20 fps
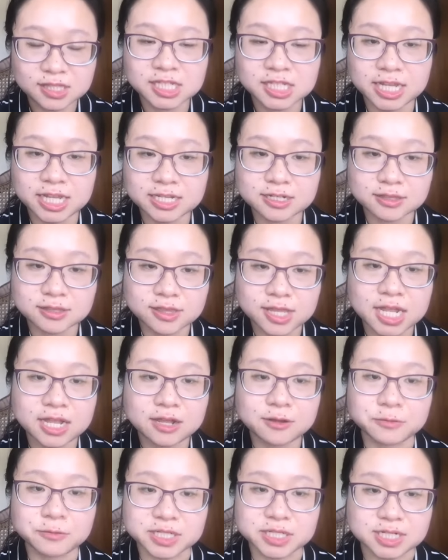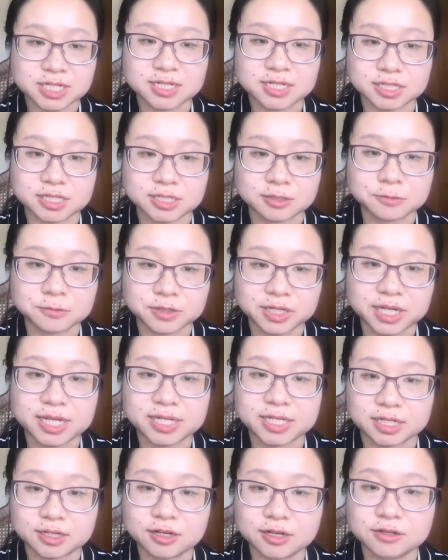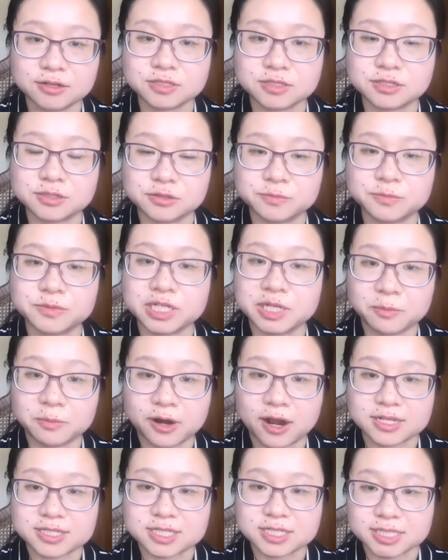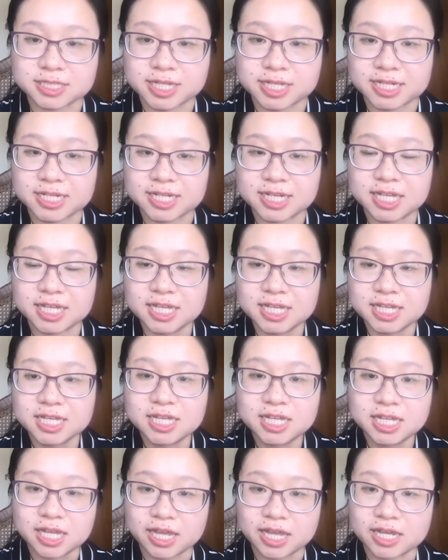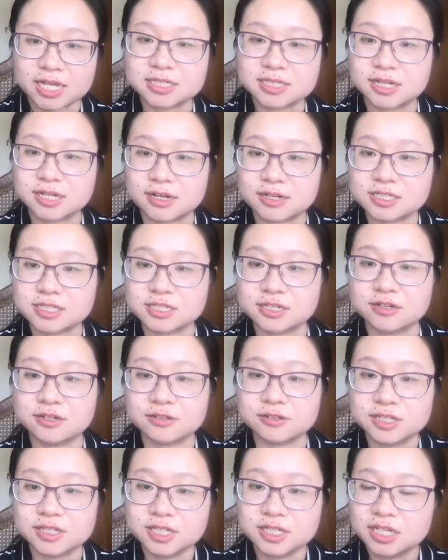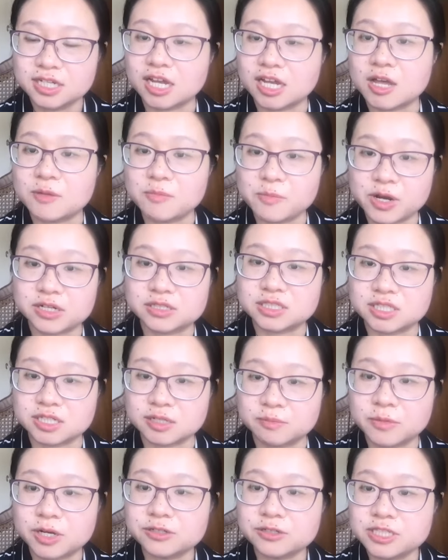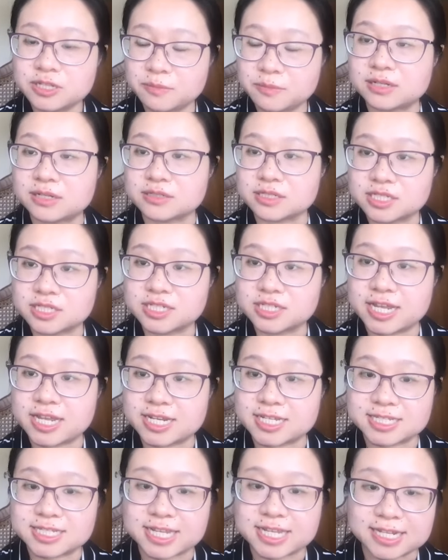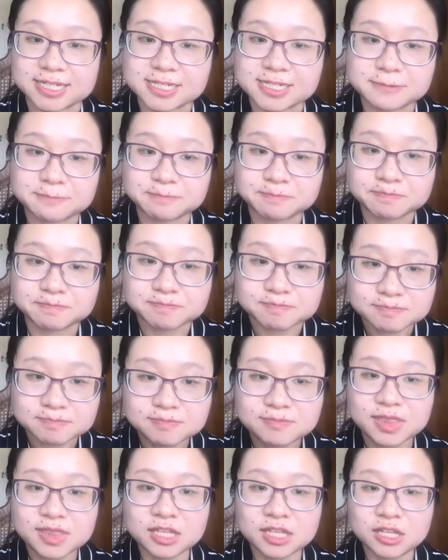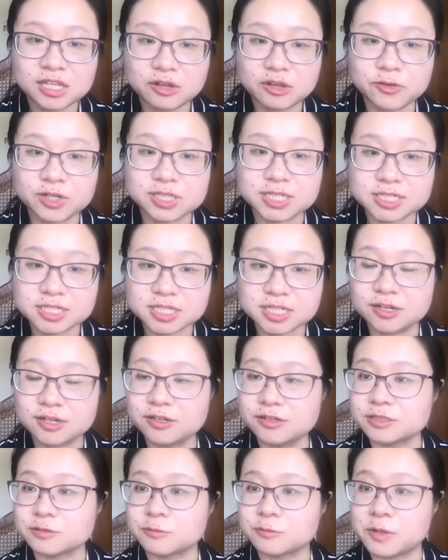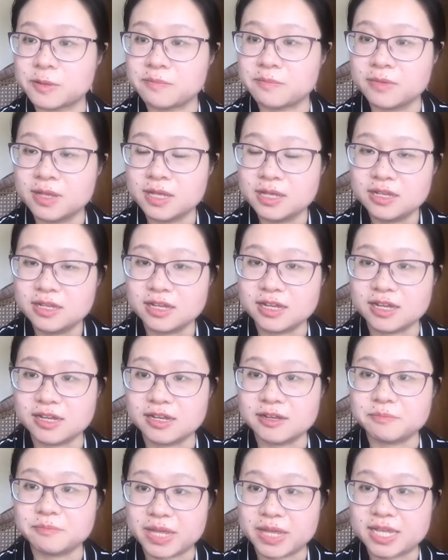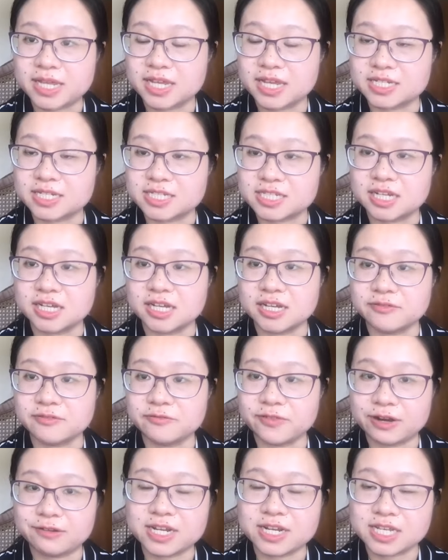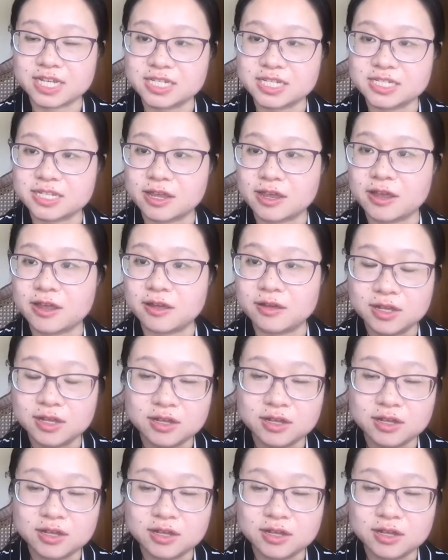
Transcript: And then we started to create the codes to pre-process the data and also merge the multi-month data set. For this code, we make it very easy.